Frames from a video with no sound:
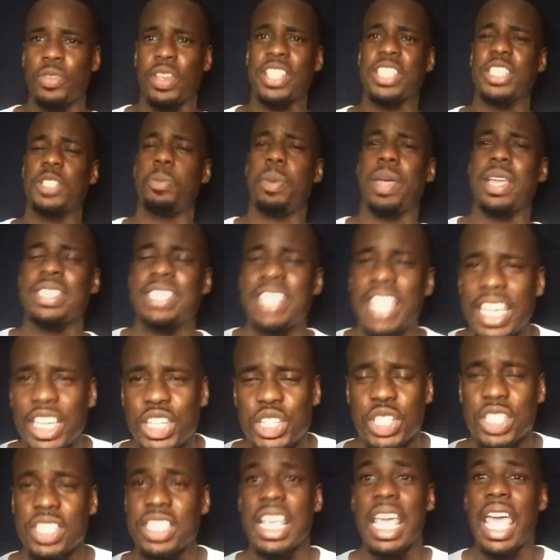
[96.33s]

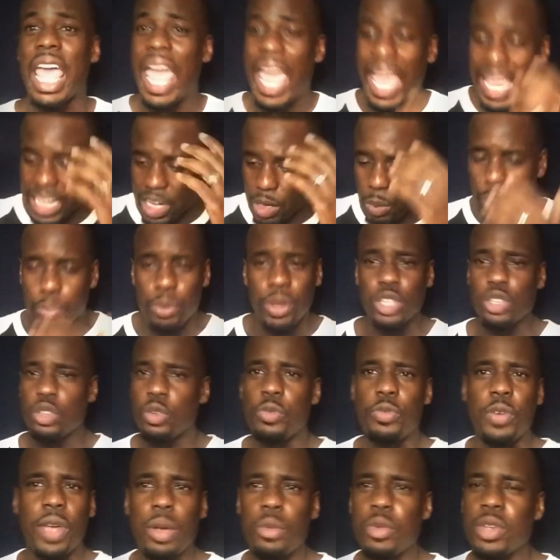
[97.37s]
expectations, and it'll bring you
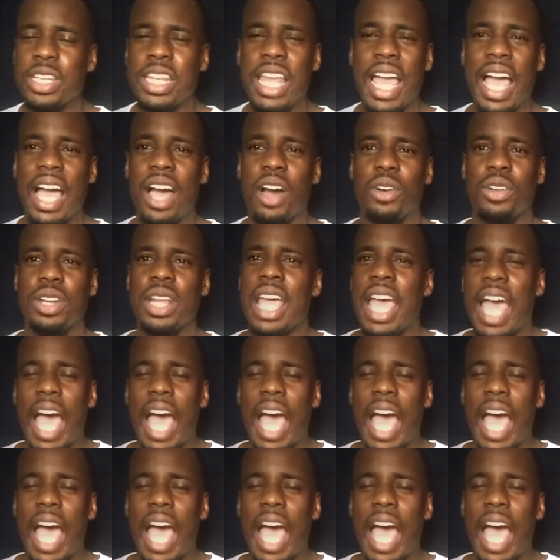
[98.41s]
very down.